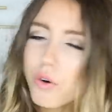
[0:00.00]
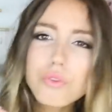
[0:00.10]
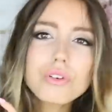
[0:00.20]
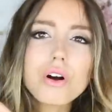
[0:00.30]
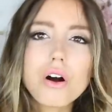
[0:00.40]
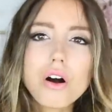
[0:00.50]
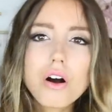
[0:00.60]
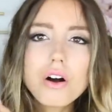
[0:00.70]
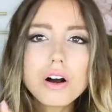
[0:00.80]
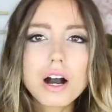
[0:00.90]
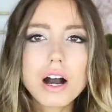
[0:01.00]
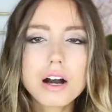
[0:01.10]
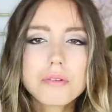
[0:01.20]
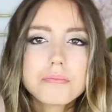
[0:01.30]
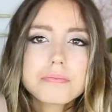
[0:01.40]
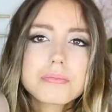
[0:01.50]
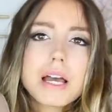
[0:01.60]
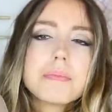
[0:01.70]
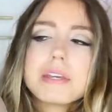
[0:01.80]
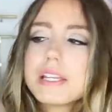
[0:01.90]
Overall, um,
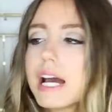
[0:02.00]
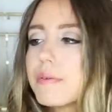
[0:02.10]
I mean,